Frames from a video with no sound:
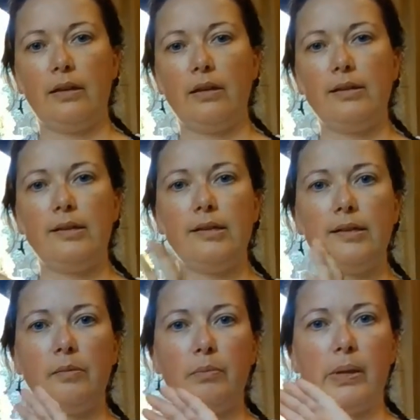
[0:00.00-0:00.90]
This is
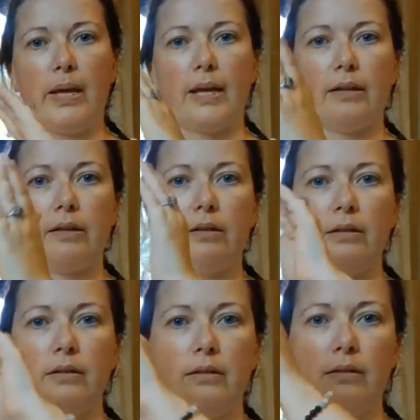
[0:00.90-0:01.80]
the plant
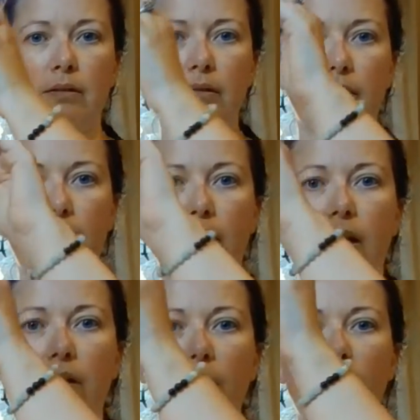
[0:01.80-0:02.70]

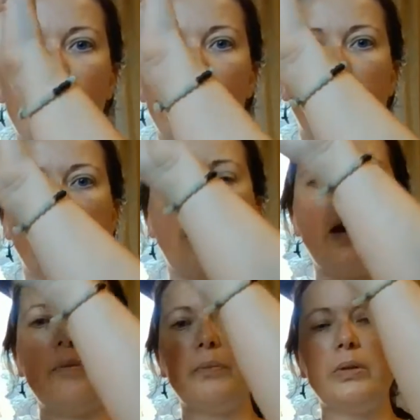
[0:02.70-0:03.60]
that grows
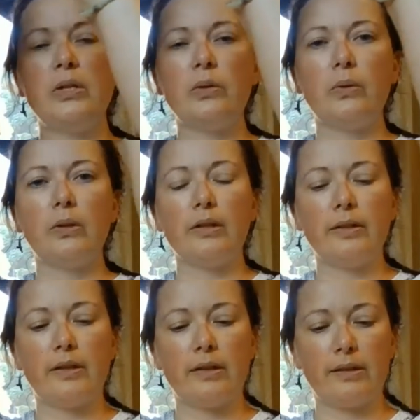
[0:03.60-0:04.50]
up
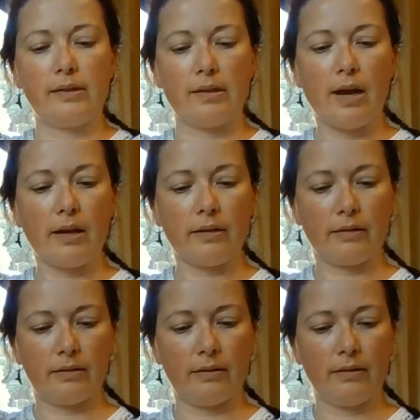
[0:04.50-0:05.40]
towards the
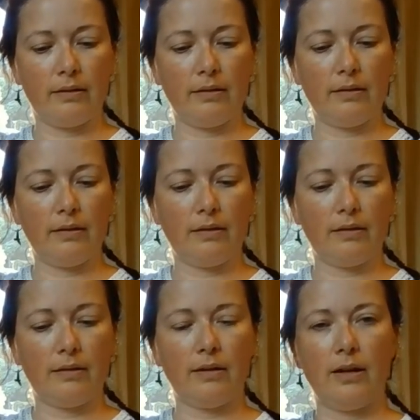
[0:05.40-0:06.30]
sun,
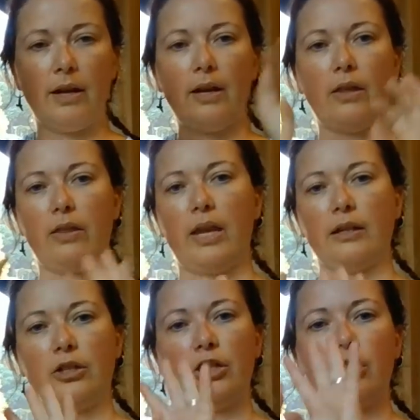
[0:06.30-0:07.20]

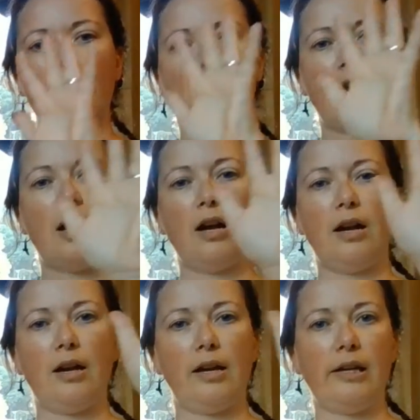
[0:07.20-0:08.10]
that
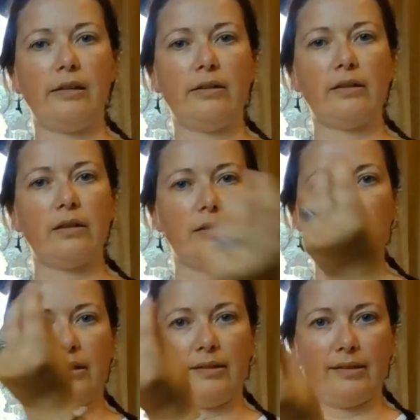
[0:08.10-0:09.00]
shines
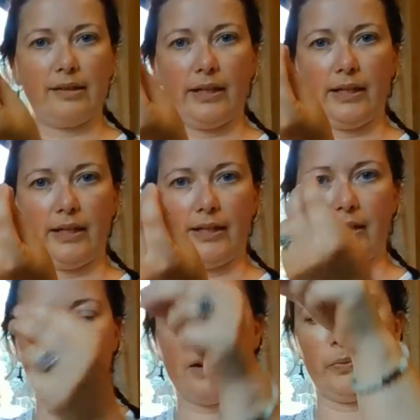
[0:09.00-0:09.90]
on the seed
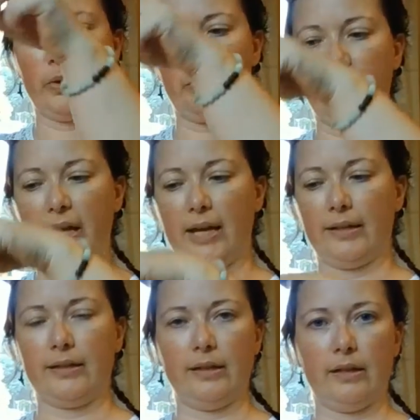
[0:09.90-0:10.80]
that we
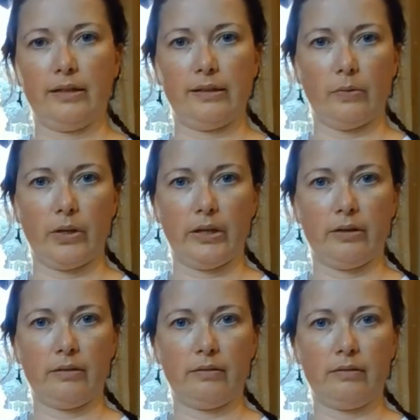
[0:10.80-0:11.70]
plant in the soil,